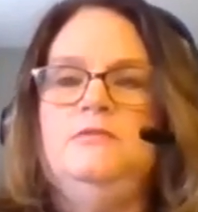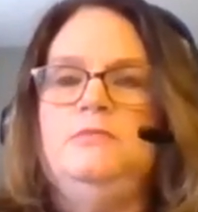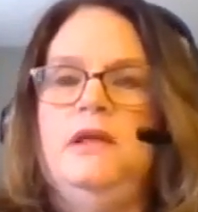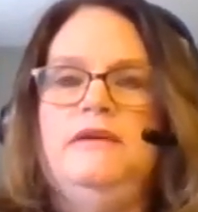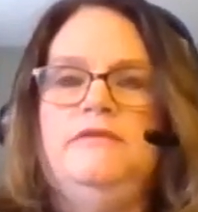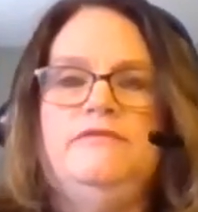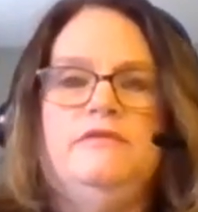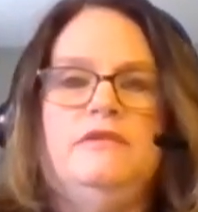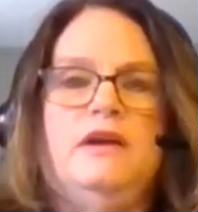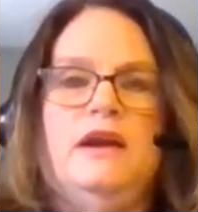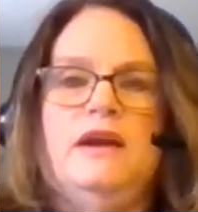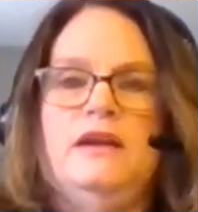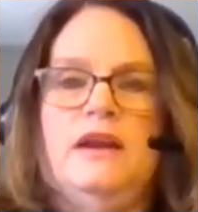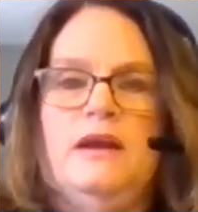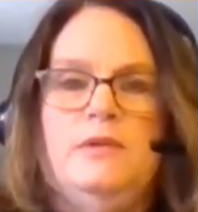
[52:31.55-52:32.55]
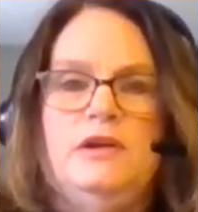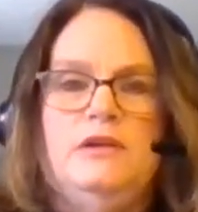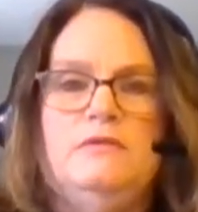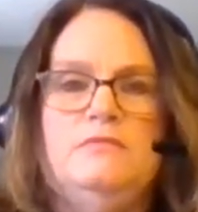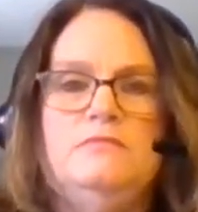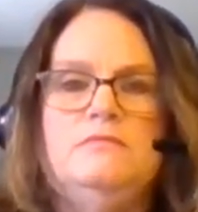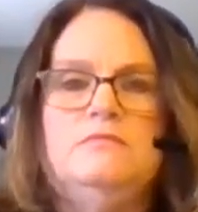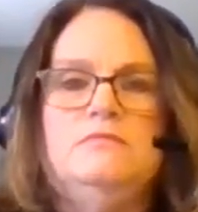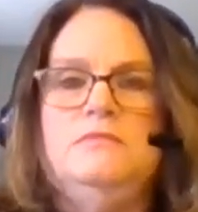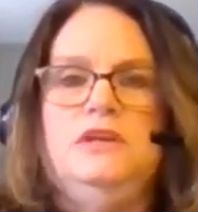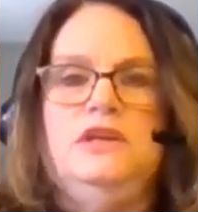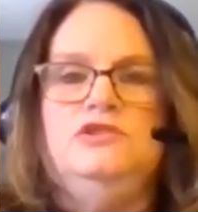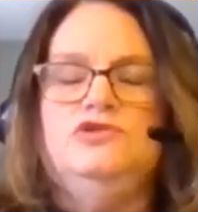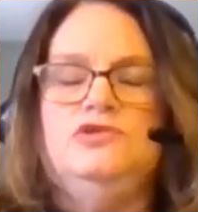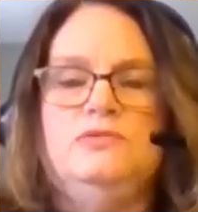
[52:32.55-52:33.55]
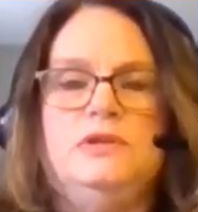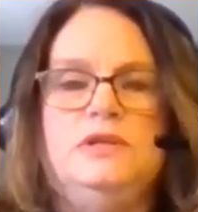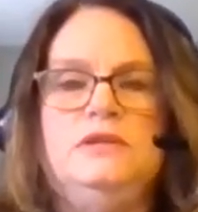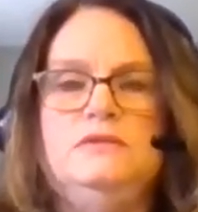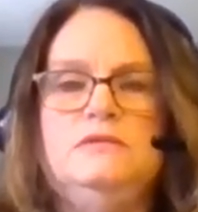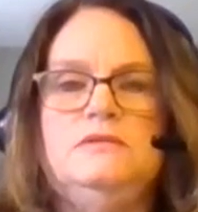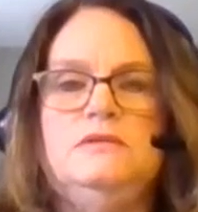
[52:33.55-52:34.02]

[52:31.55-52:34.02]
apply for economic injury. Okay.